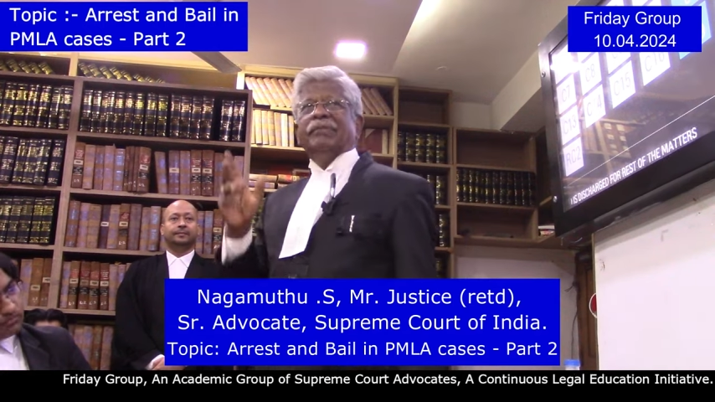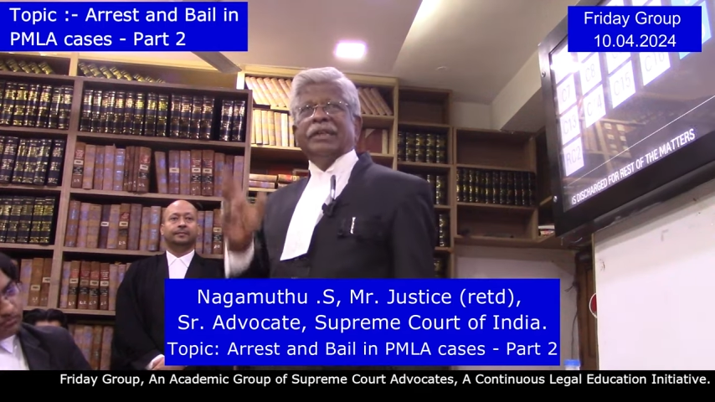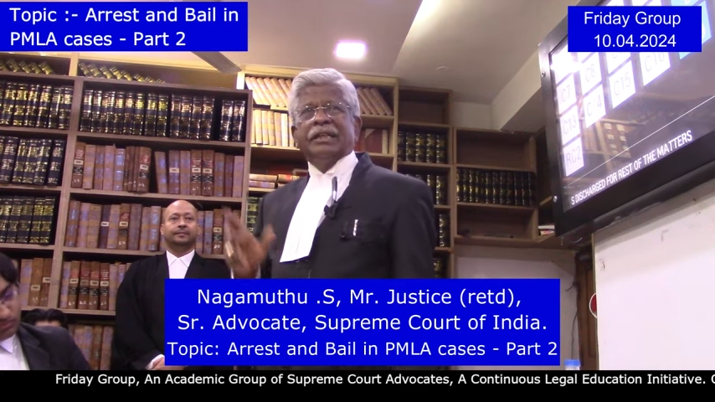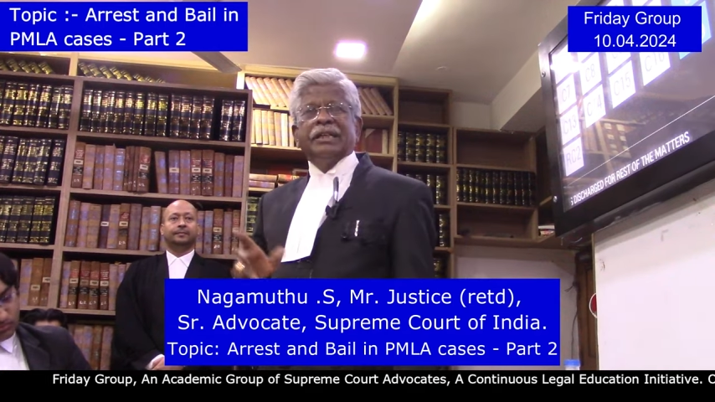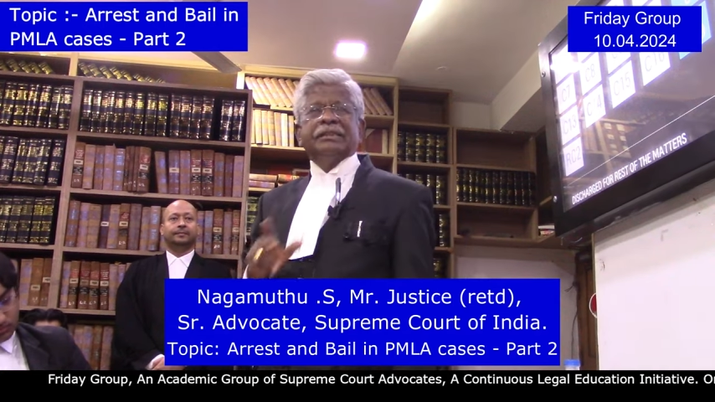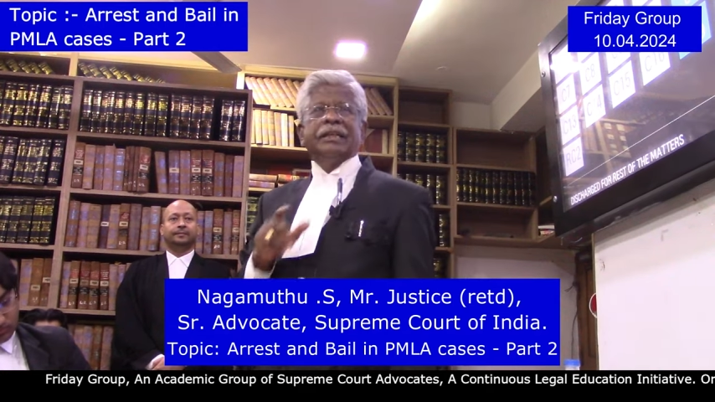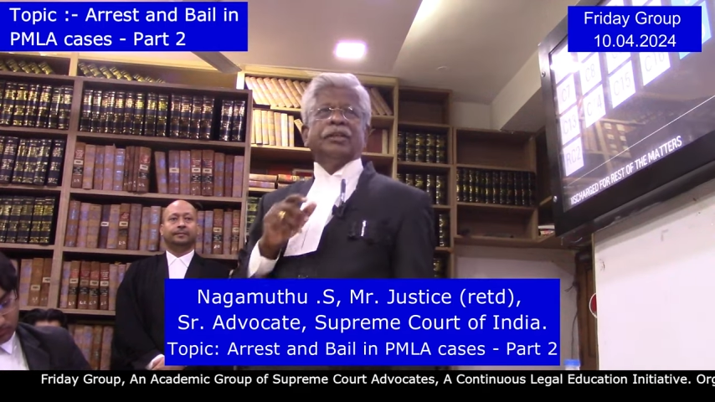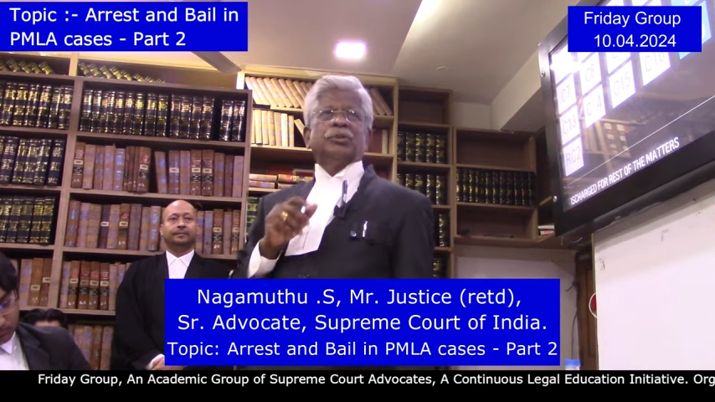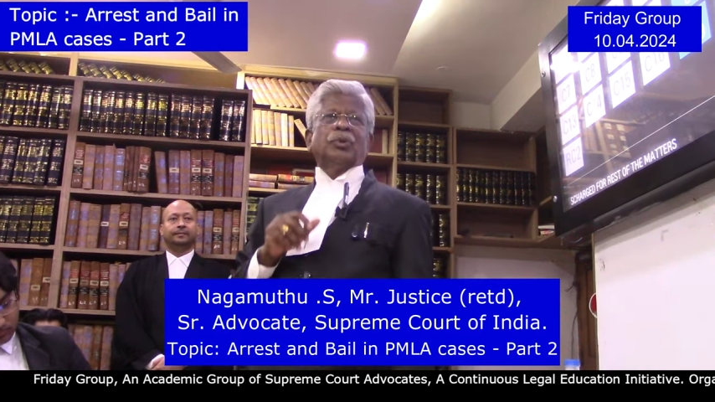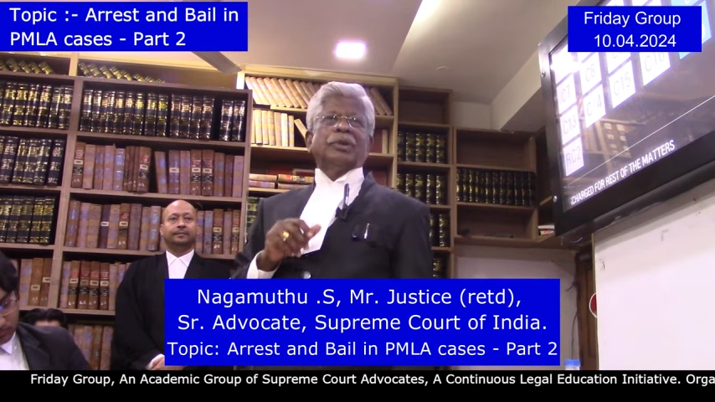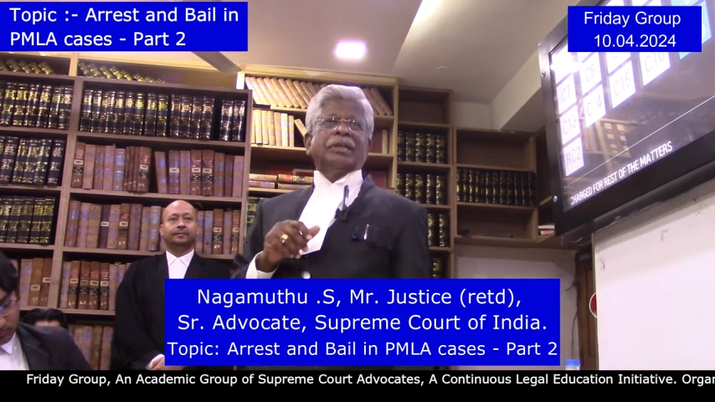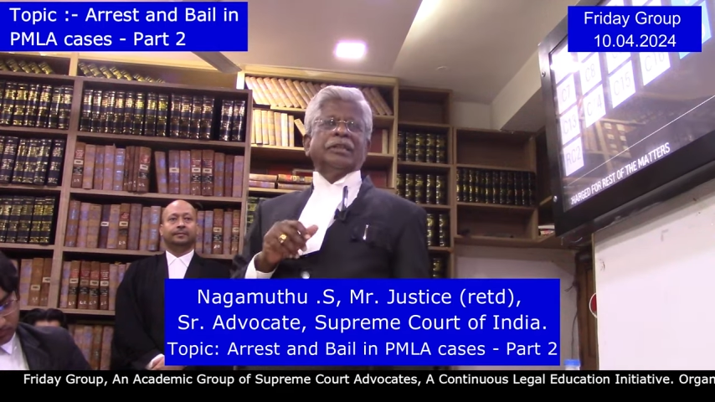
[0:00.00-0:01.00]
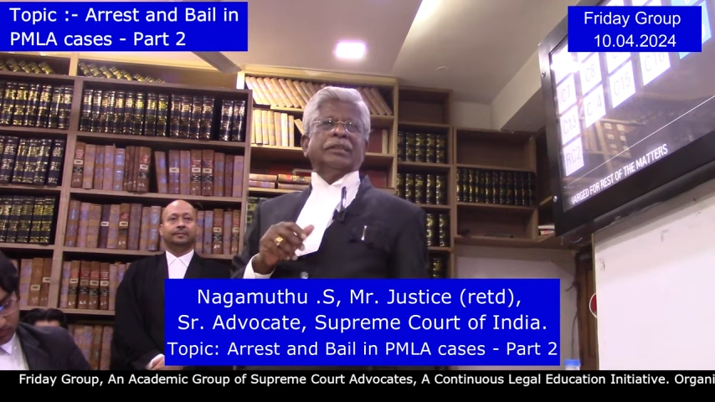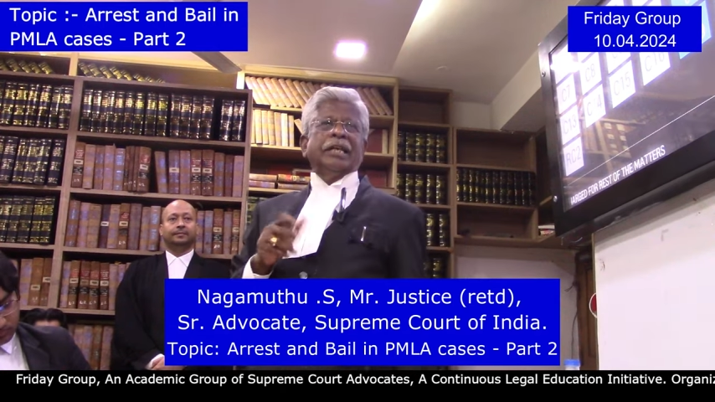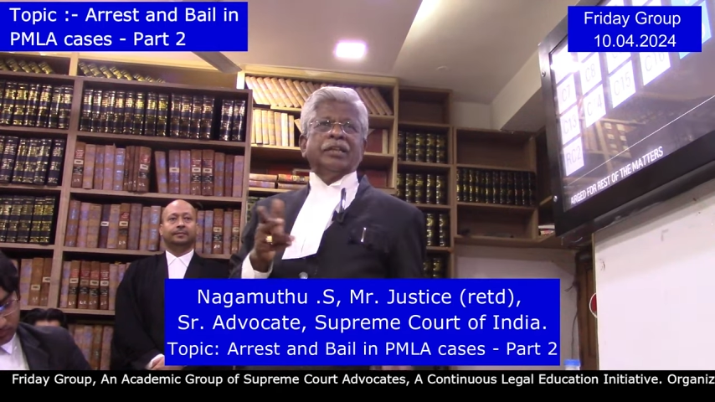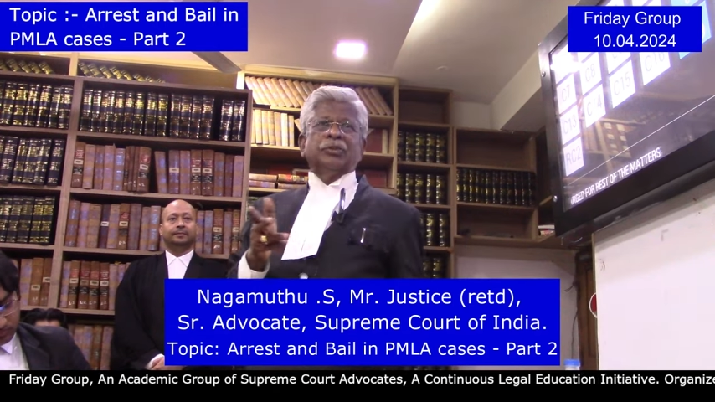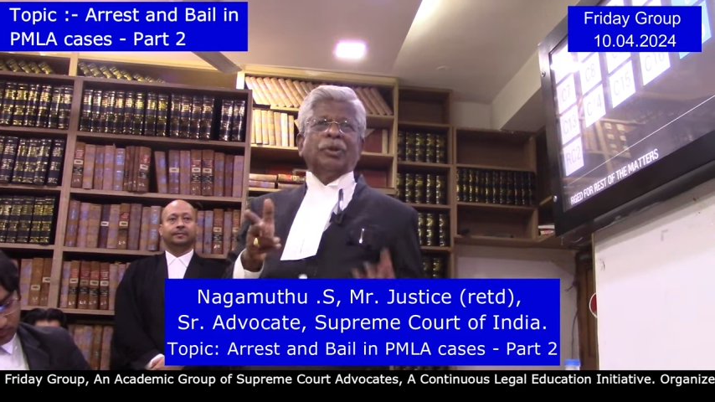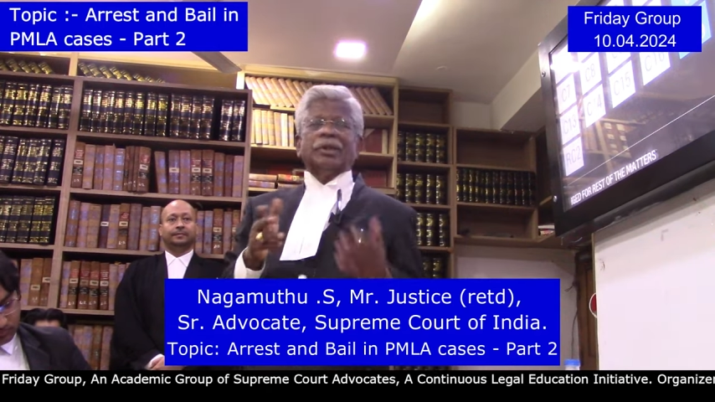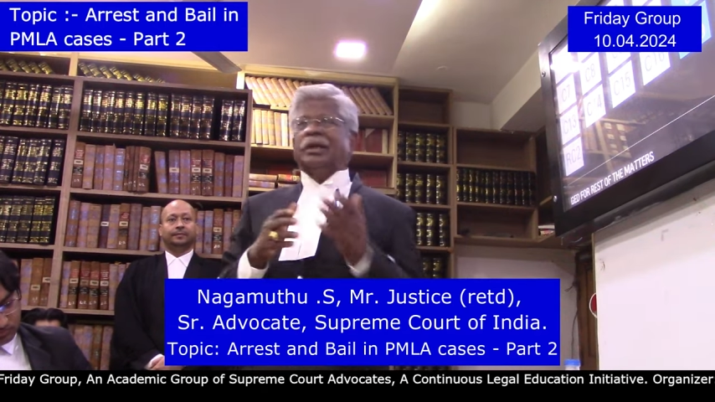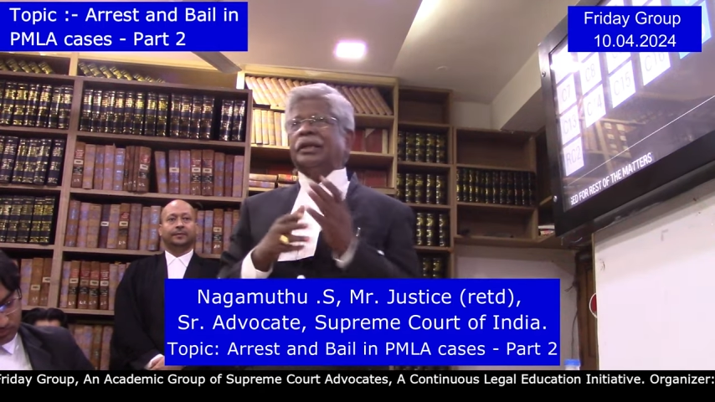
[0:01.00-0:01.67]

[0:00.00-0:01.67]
to be a witness in his own case.